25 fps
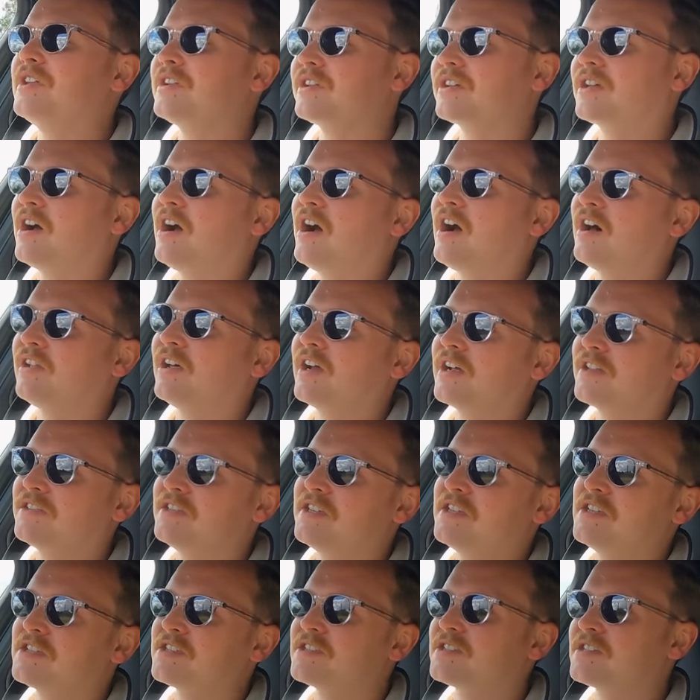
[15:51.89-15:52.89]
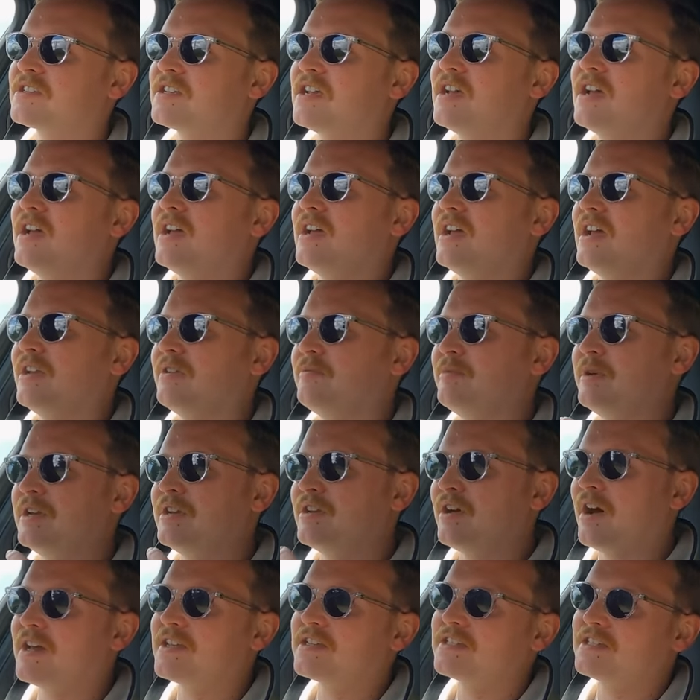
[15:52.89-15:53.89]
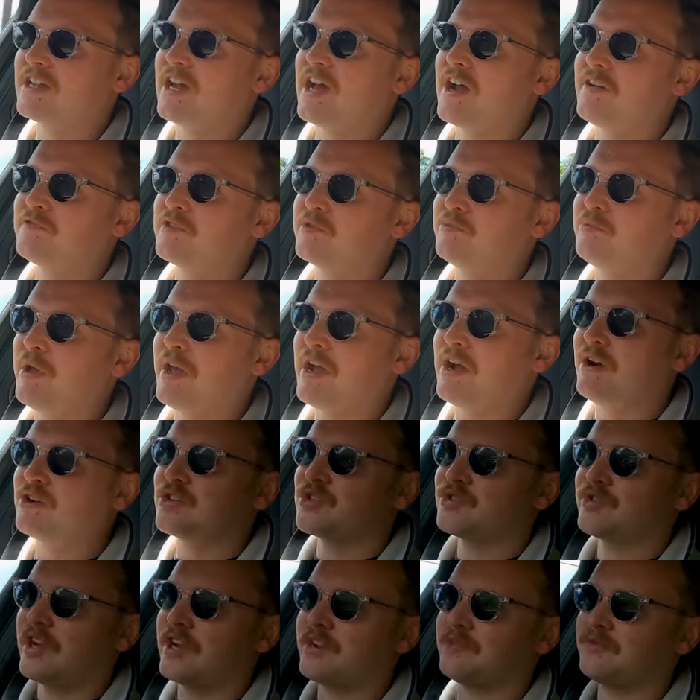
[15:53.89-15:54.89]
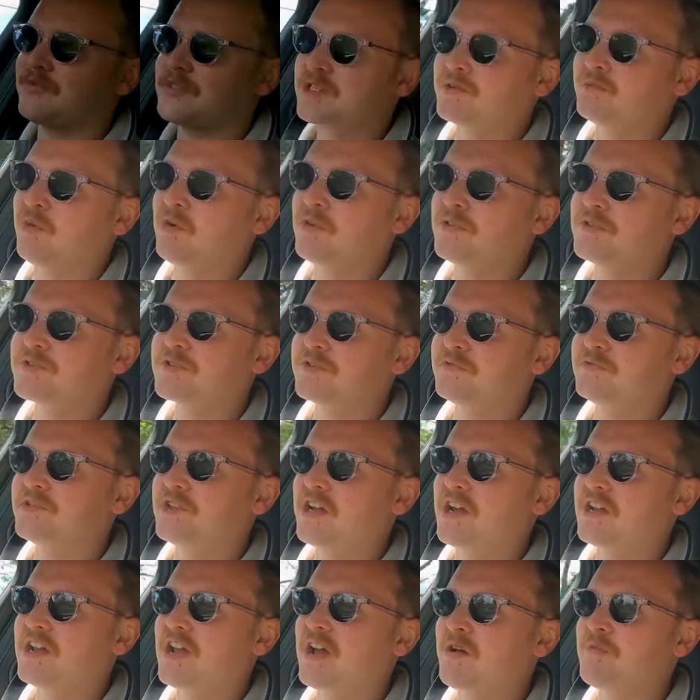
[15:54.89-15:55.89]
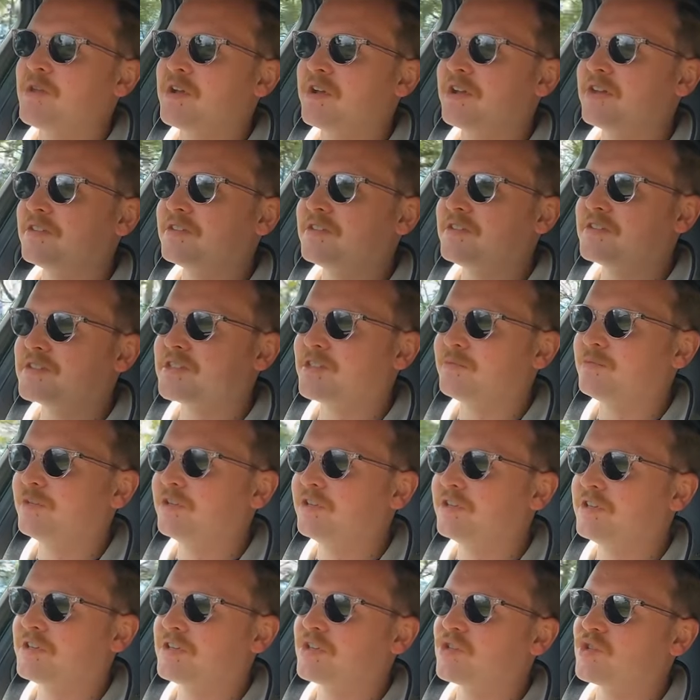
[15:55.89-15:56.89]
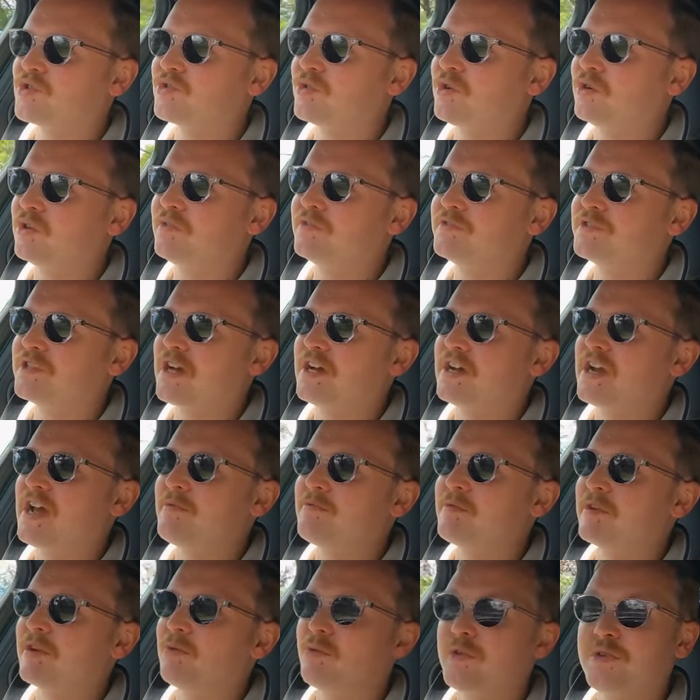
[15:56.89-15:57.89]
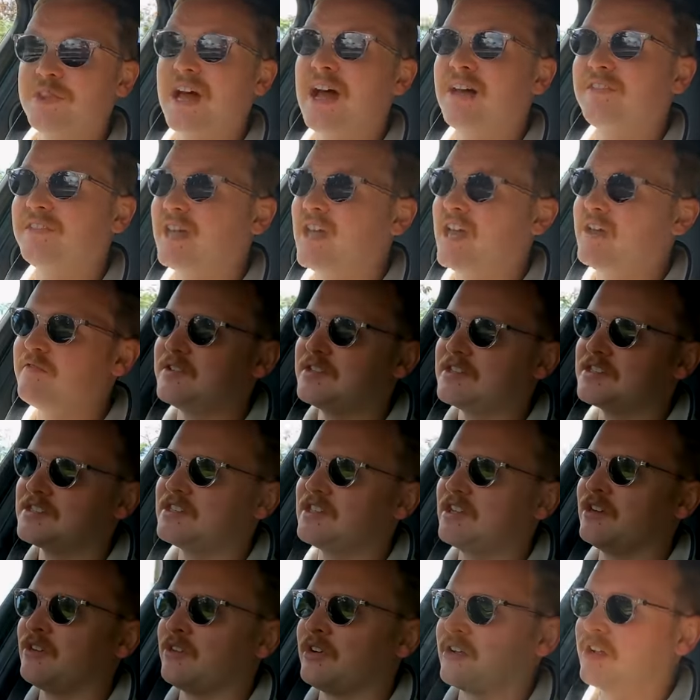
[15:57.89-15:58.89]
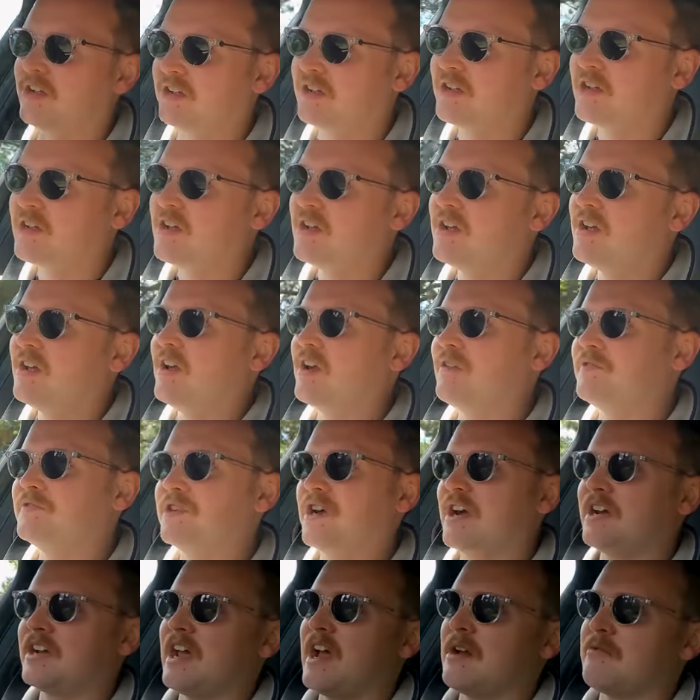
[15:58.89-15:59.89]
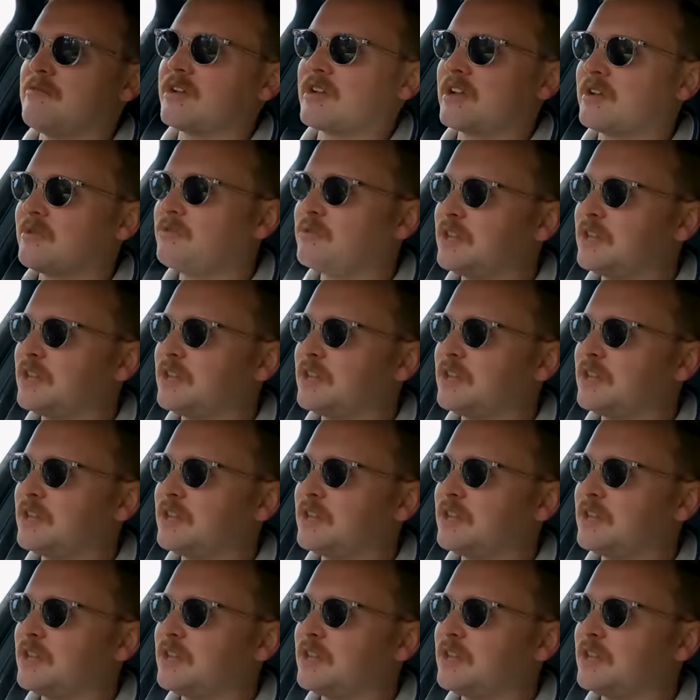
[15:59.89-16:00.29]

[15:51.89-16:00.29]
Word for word: In a car like this, it'd be nice to have the powertrain response of dynamic, the stability control of dynamic, without the heavy steering of dynamic.